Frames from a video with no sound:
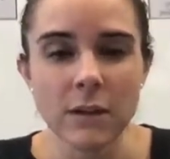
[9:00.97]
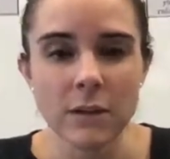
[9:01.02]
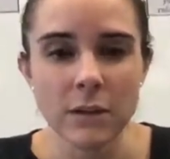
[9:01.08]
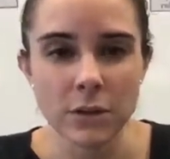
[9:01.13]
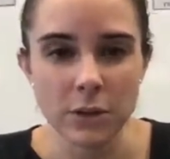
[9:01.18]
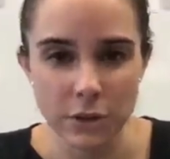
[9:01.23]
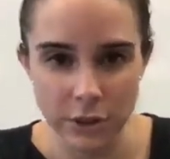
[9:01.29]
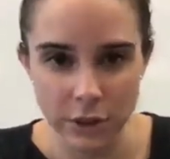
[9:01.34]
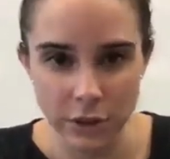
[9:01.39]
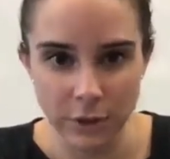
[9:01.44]

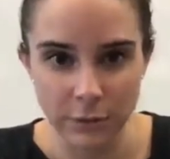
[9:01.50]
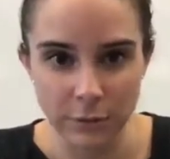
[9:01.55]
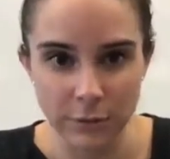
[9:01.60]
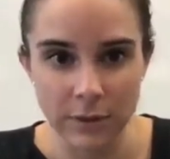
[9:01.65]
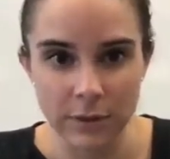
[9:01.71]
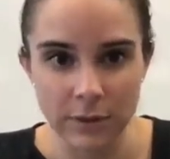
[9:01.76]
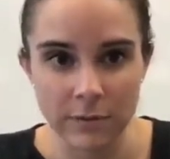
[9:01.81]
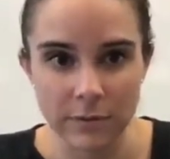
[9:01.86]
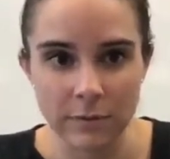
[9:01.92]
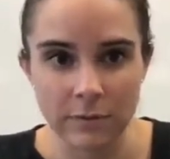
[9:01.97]
So
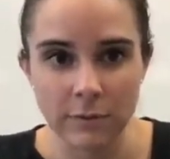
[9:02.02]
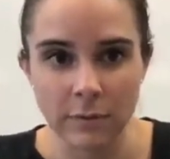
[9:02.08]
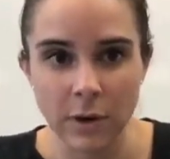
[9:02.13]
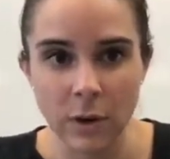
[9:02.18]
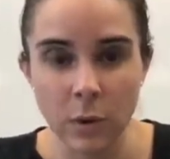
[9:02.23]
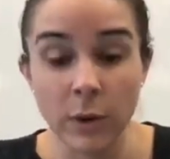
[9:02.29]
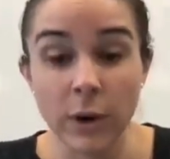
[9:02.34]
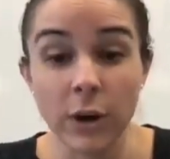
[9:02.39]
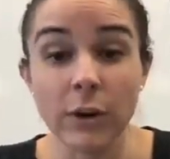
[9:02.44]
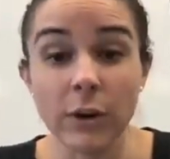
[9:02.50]

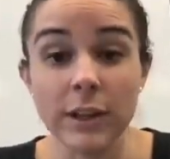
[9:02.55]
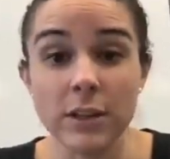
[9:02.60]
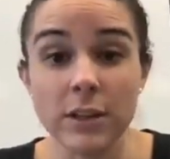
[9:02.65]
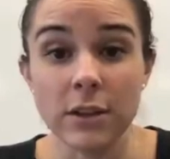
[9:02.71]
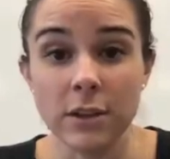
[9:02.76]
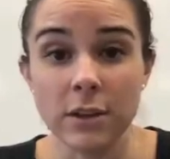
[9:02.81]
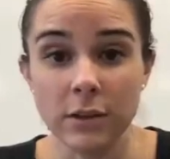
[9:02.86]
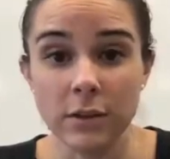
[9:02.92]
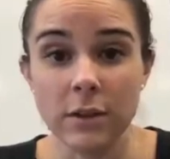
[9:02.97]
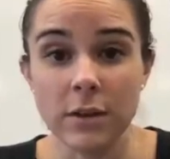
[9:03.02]
we are going
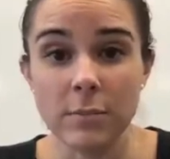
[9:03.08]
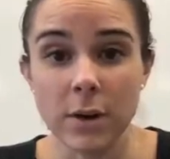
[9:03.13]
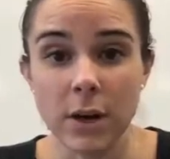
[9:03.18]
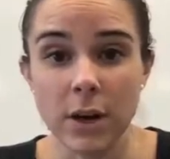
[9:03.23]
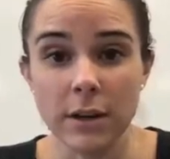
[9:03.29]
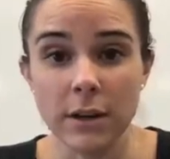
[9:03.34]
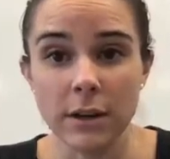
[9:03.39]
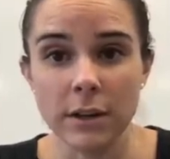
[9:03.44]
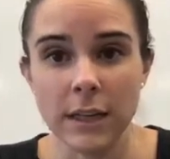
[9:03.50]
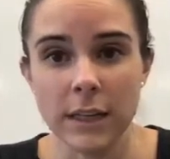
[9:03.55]
glue them on,
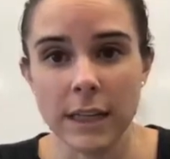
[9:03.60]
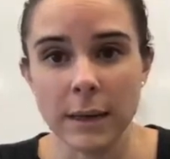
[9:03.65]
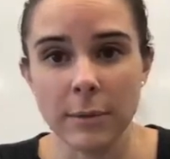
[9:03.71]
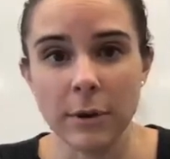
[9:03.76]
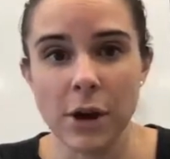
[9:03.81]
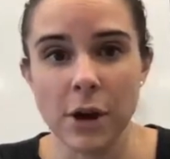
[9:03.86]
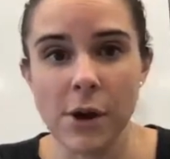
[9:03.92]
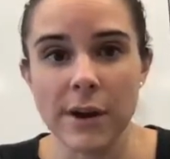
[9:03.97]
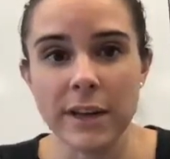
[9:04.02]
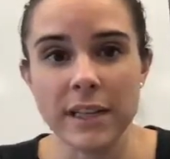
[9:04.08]
and then I'm
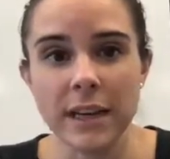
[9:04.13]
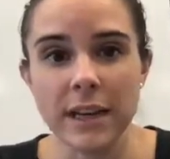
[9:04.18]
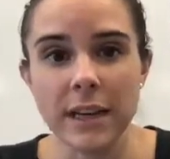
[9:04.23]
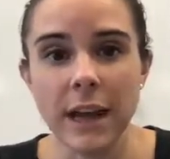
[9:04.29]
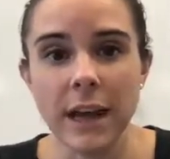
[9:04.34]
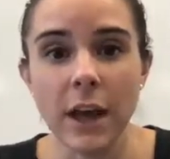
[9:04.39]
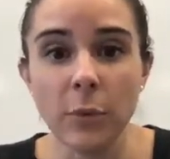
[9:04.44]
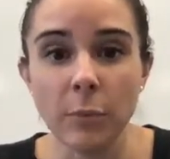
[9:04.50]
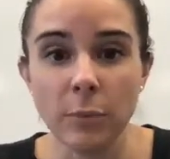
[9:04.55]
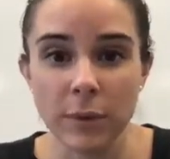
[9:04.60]
going to
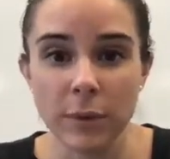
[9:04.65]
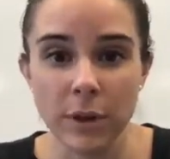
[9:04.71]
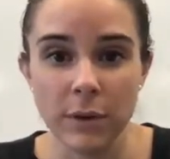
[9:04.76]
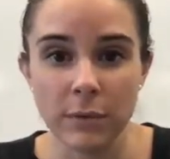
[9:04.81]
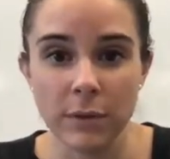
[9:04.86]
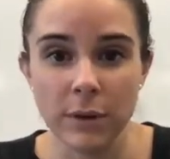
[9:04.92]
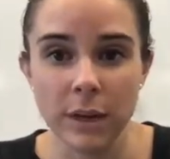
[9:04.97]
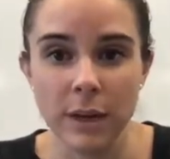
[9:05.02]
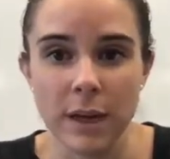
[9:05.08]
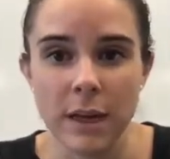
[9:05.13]
help
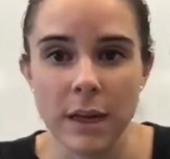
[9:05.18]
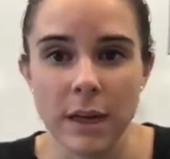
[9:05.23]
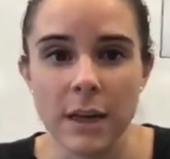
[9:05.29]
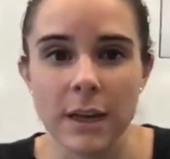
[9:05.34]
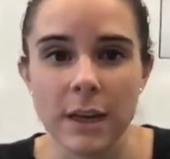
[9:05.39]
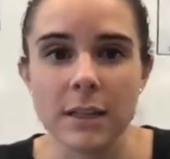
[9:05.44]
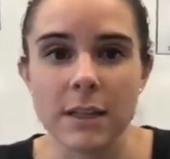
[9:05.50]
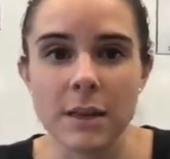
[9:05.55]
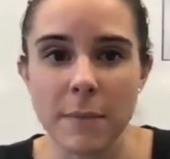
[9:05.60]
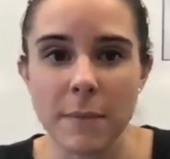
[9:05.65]
you
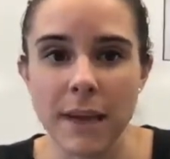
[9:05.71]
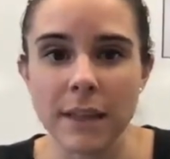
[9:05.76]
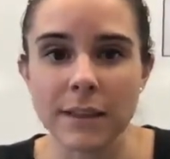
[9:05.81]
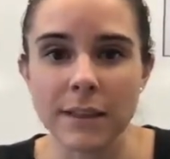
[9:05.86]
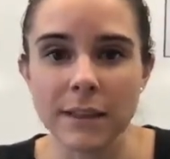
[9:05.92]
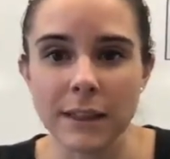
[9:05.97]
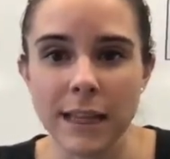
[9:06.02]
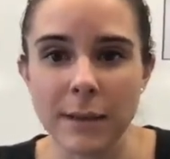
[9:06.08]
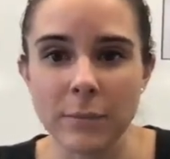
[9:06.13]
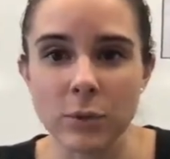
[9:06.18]
to make
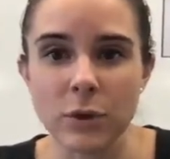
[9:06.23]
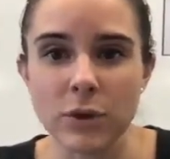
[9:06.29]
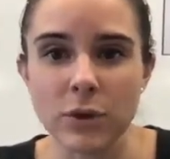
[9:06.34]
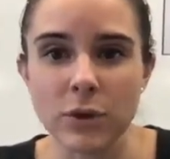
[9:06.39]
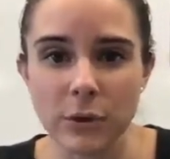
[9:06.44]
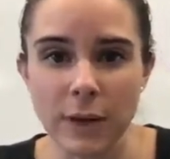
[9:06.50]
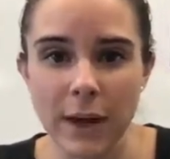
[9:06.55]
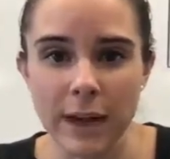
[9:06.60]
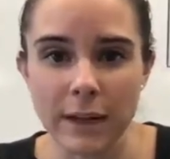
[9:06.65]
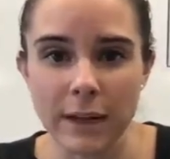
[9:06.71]
the labels
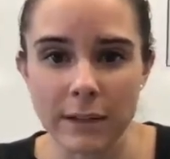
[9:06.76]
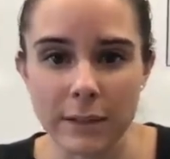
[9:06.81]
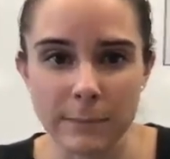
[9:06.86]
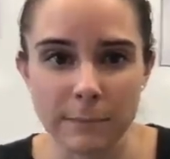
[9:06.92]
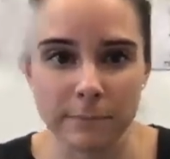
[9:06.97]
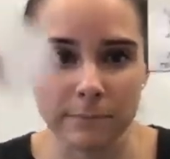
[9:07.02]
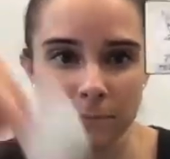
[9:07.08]
correct.